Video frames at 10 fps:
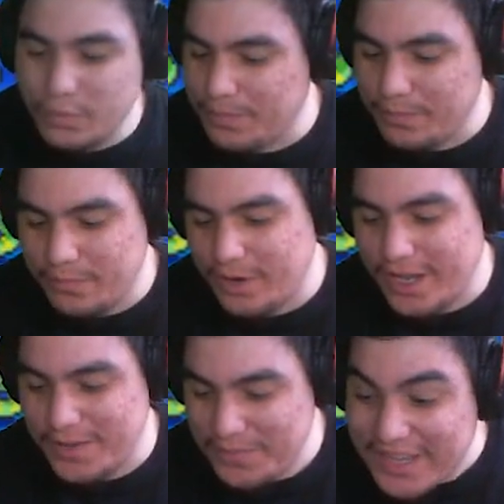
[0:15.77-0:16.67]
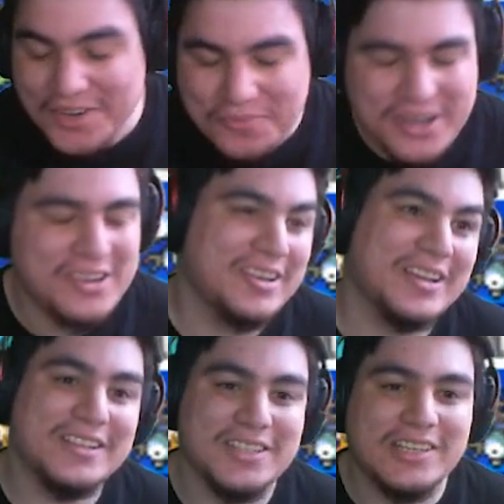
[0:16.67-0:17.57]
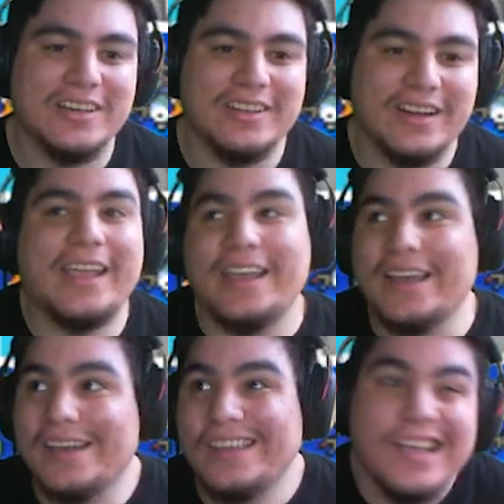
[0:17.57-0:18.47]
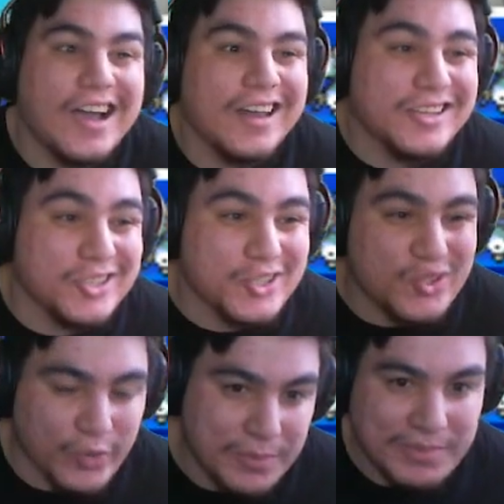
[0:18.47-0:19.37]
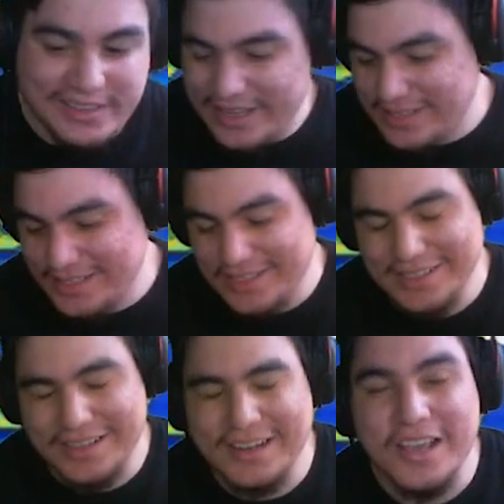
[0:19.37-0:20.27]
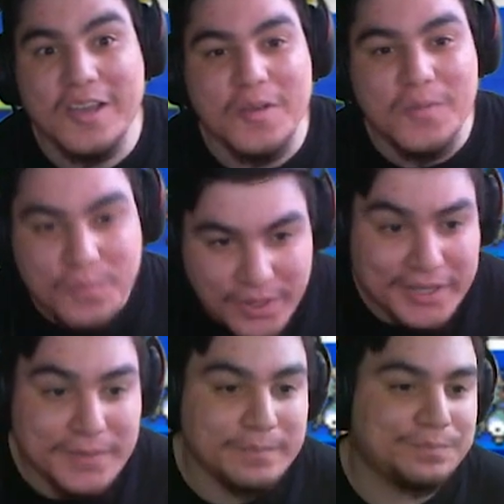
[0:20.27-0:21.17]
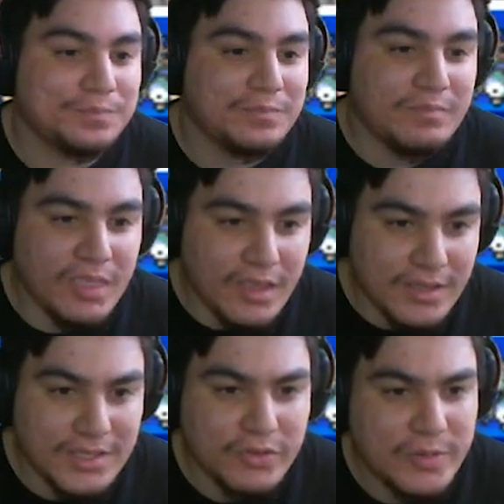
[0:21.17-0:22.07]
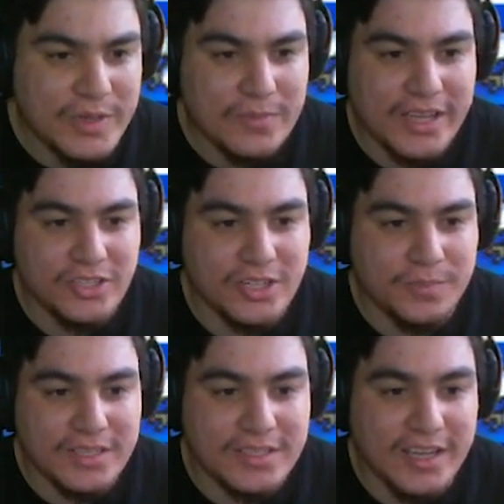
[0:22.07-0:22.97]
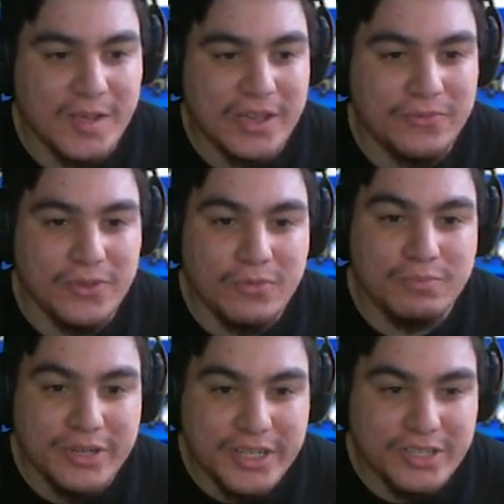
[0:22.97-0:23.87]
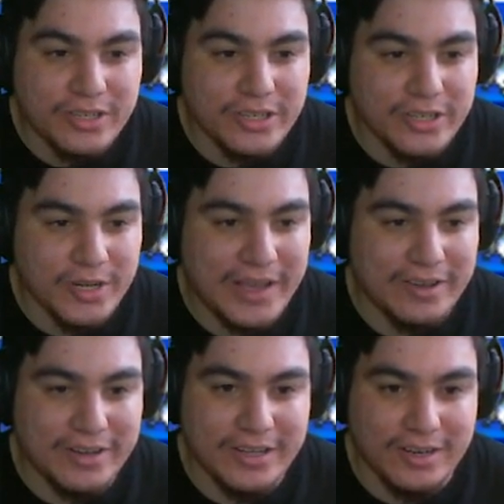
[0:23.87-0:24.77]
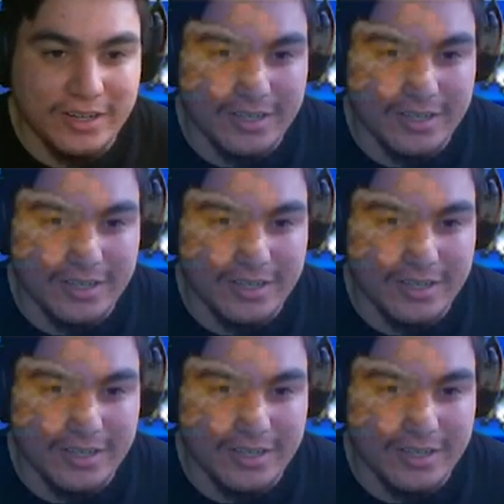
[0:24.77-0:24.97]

We competed pretty hard against each other, and he kind of destroyed me last season, but this is going to be the matchup this time. I feel pretty darn good about it, in all